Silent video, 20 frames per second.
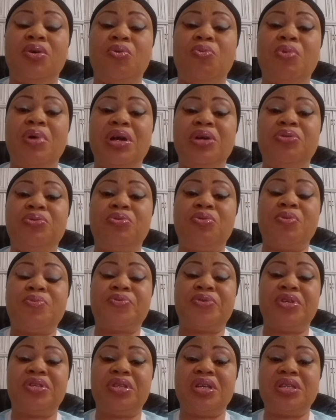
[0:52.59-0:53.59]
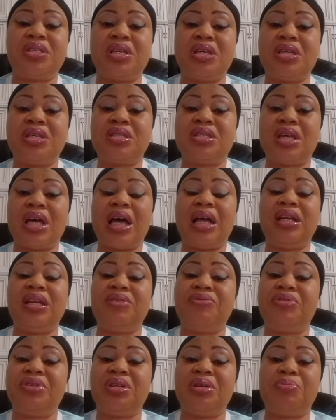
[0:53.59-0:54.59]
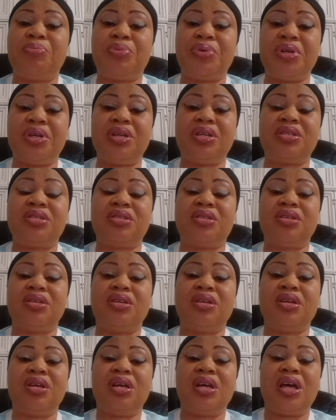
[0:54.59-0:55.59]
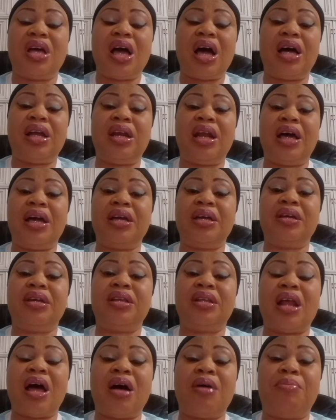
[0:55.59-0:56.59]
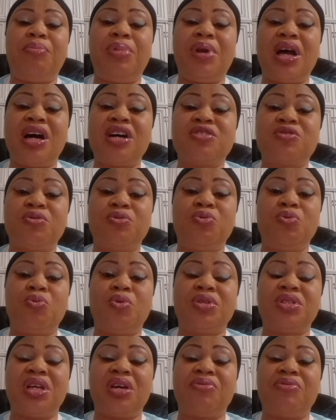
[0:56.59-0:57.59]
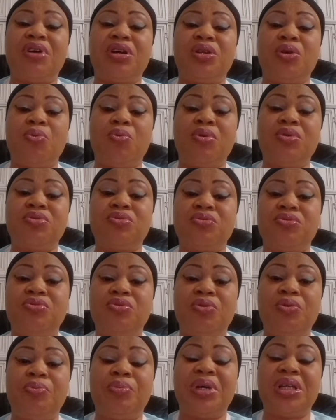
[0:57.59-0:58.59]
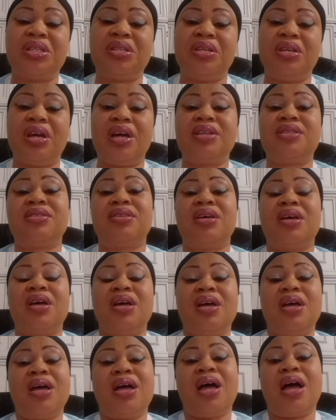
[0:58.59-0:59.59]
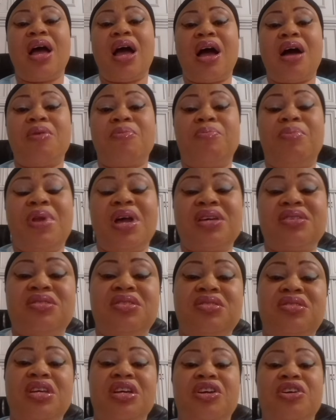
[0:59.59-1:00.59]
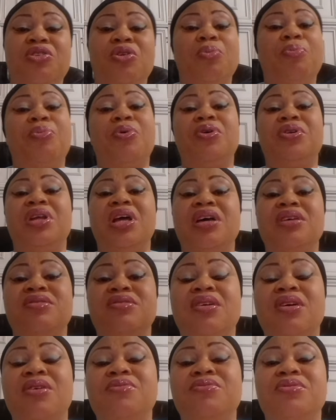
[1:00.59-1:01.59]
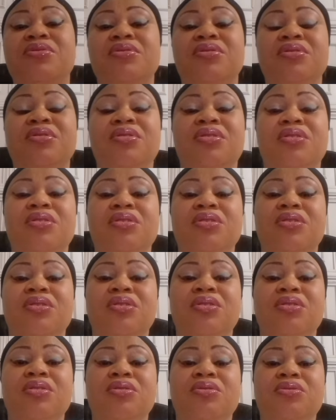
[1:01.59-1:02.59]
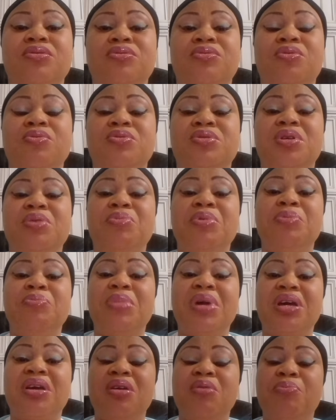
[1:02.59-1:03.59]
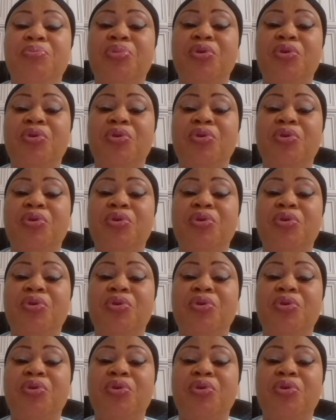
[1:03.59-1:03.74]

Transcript: where Europe citizens are living in peace, allowing our blacks to do whatever they want to do, but yet our blacks still take it upon themselves to still be making